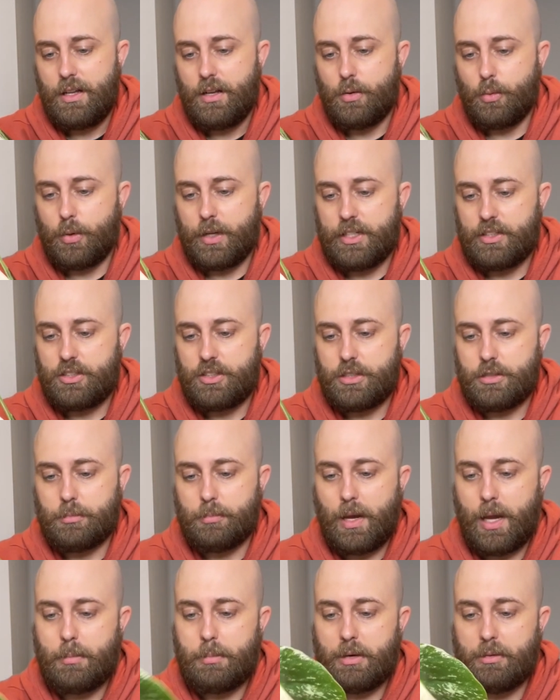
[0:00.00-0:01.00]
which
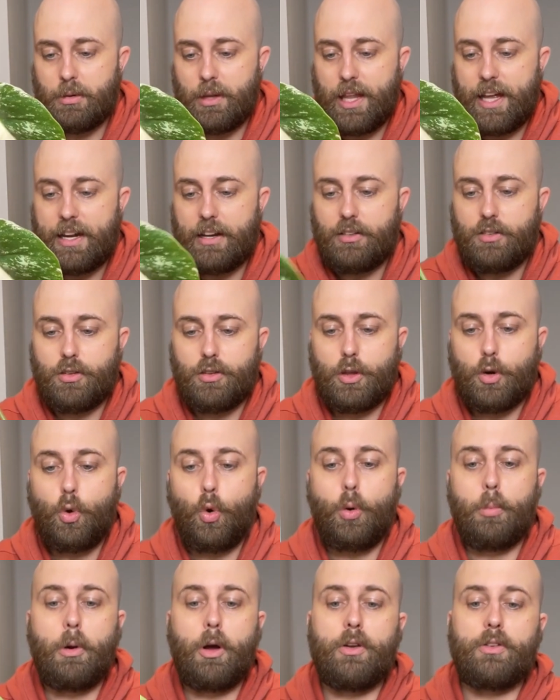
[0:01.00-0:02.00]
may be related to the
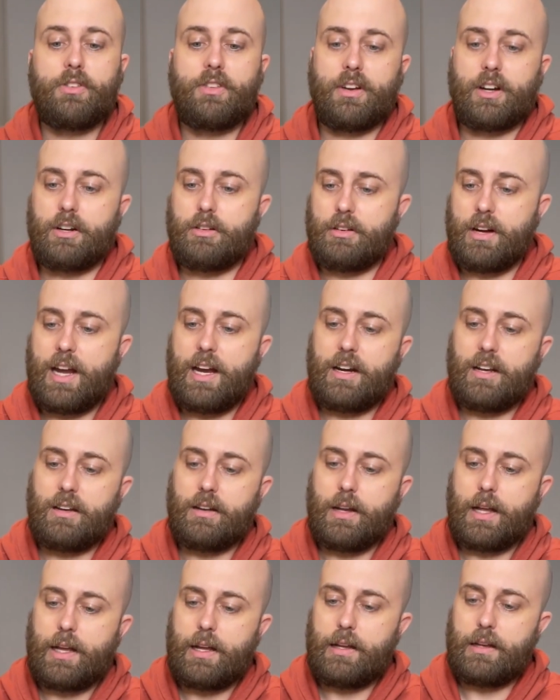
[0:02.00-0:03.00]
hormones that are
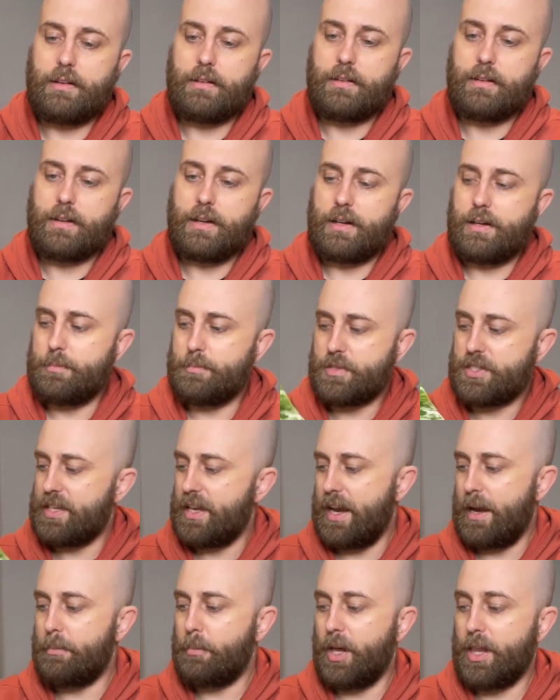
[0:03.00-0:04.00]
created and
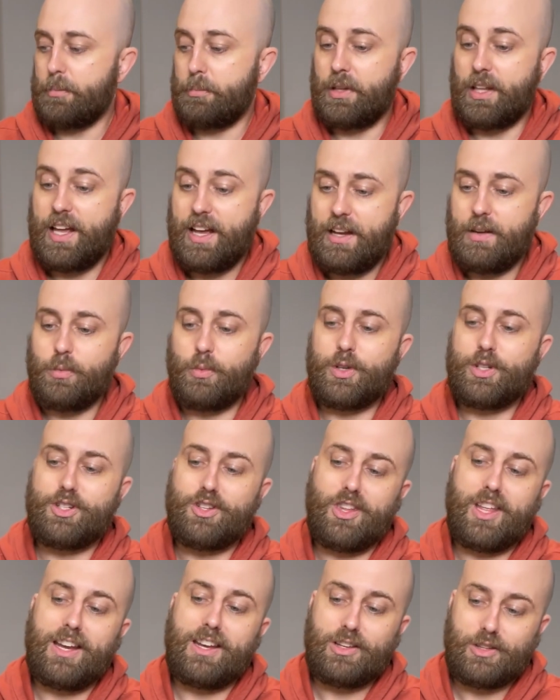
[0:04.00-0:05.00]
sent out by the plant, which
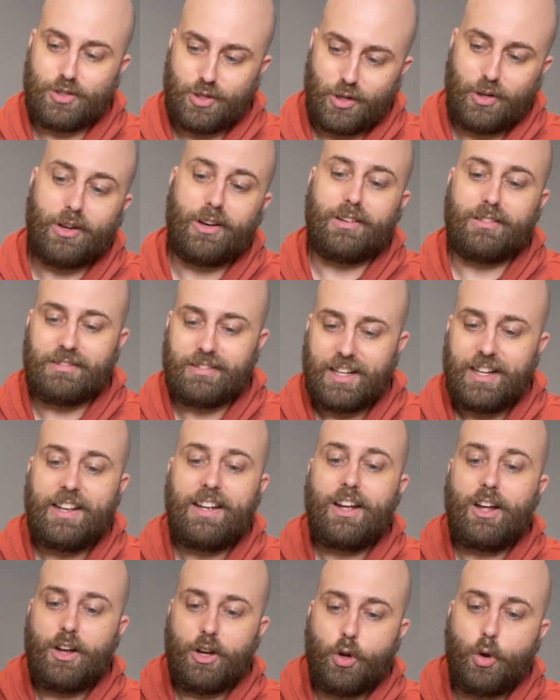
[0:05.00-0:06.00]
then in turn
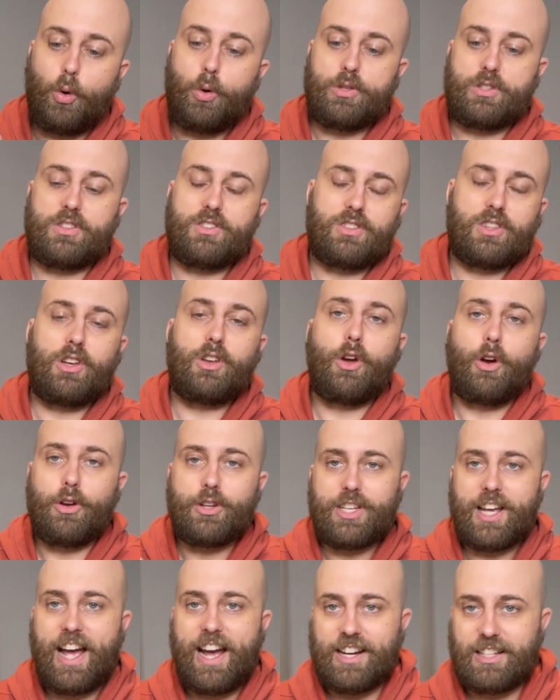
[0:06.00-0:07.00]
causes the node
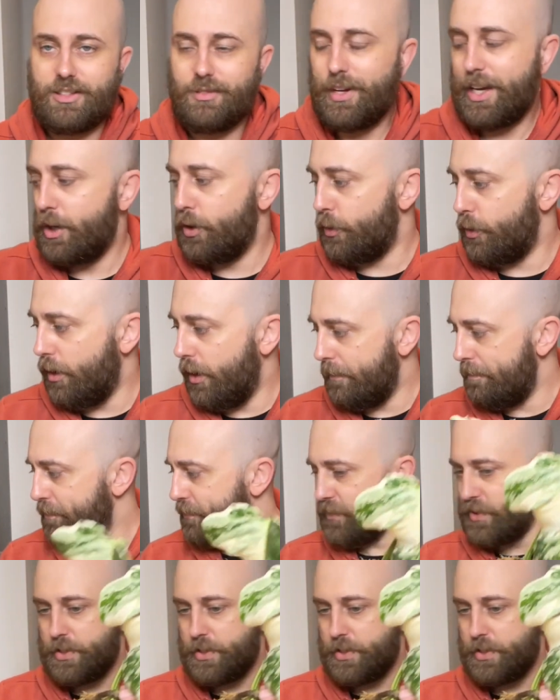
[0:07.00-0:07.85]
to activate or not.